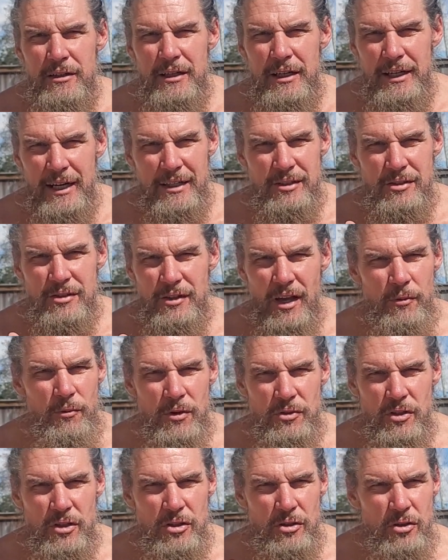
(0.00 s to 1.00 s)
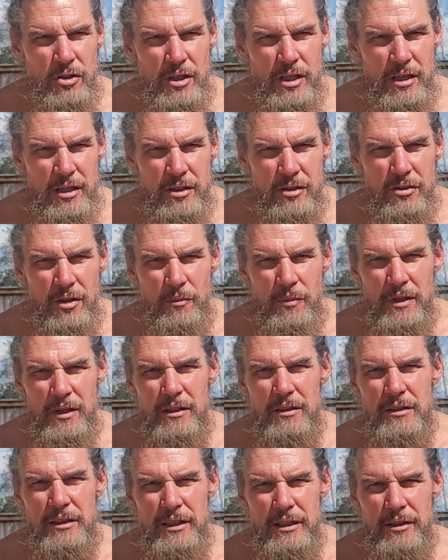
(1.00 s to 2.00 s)
And I said I wasn't looking to be a
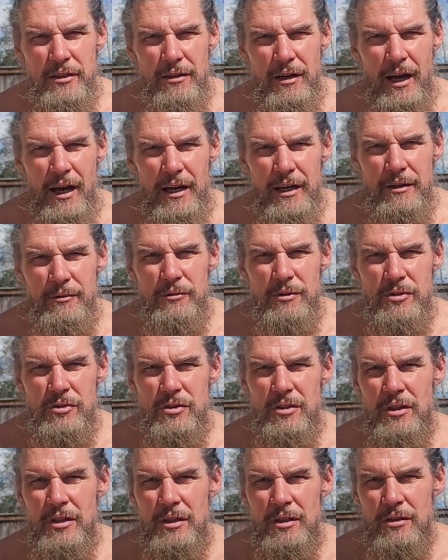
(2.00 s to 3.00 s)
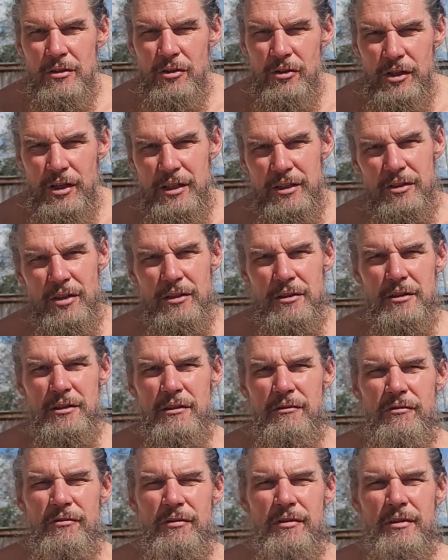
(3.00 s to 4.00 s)
leader, I was looking to
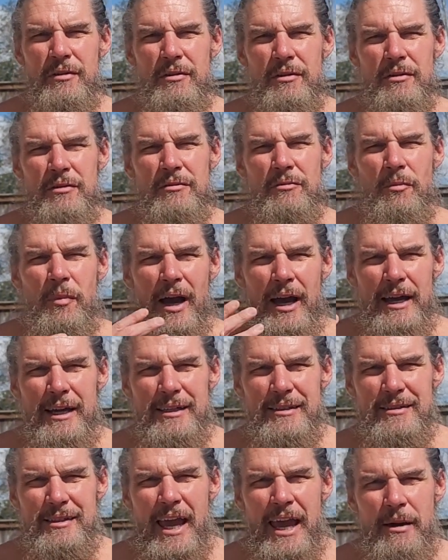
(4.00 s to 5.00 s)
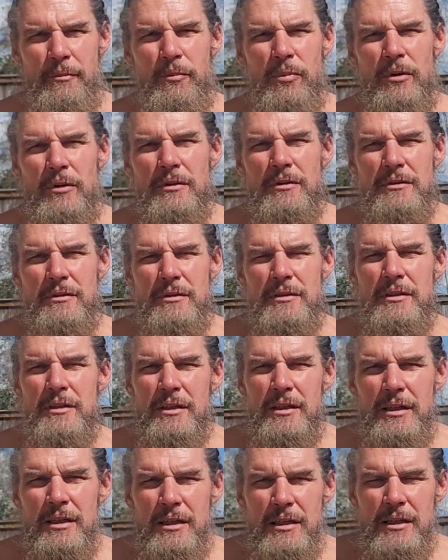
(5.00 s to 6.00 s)
live by example.
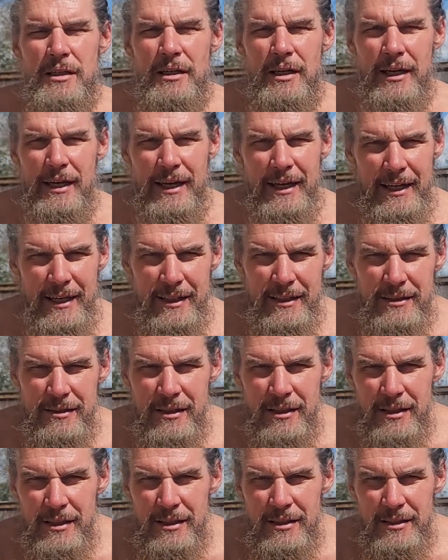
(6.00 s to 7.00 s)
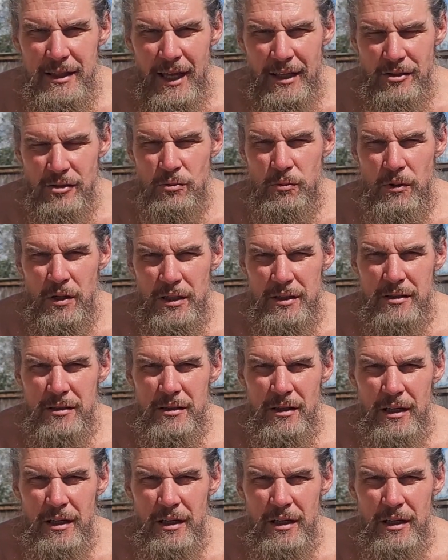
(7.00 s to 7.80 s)
And that's what